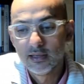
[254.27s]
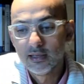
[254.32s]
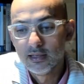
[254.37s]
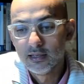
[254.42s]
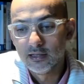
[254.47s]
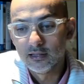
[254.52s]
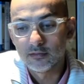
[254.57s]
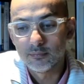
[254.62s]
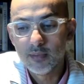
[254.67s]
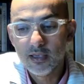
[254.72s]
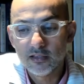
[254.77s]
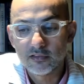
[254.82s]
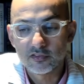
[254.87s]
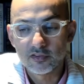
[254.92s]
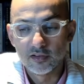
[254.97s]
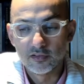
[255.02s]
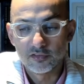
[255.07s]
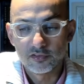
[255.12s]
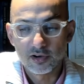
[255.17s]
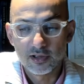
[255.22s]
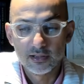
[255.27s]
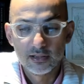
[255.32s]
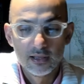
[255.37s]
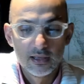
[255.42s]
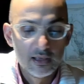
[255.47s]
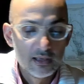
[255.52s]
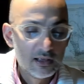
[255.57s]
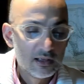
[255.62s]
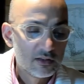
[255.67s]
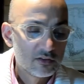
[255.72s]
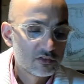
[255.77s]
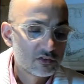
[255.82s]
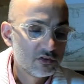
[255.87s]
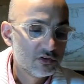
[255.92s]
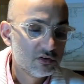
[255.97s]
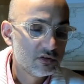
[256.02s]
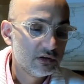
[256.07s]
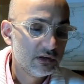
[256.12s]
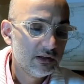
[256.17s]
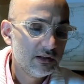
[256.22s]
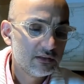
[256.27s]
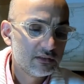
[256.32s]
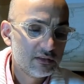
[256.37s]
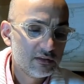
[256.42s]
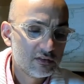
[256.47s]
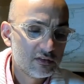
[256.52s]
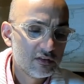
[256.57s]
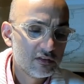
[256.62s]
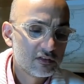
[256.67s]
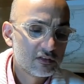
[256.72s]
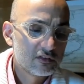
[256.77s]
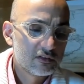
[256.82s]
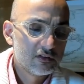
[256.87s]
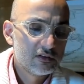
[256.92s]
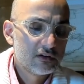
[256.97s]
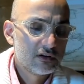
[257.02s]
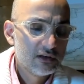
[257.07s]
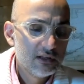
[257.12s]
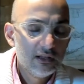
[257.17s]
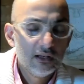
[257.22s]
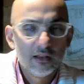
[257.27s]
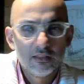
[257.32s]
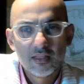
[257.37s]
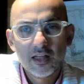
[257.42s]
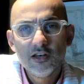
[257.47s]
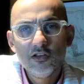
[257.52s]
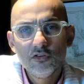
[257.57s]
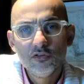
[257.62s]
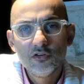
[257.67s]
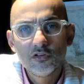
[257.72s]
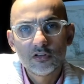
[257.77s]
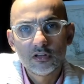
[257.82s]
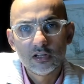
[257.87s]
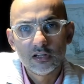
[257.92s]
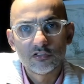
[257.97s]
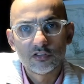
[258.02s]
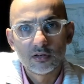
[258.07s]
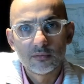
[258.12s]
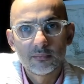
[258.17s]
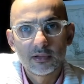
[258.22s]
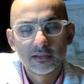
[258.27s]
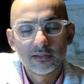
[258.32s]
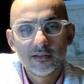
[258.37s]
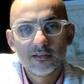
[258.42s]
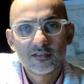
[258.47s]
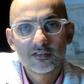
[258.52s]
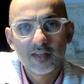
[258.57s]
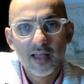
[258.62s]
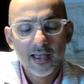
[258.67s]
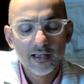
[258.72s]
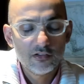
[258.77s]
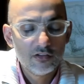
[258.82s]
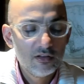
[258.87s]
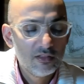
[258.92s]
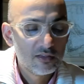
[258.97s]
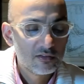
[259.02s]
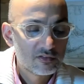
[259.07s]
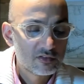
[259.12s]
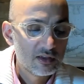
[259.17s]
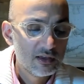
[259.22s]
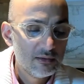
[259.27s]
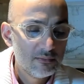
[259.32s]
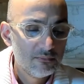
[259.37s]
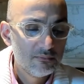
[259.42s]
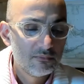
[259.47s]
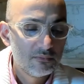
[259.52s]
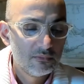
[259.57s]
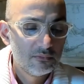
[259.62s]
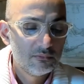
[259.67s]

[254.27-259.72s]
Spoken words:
It makes sense, right? So this is really the new notation, but it's actually the same.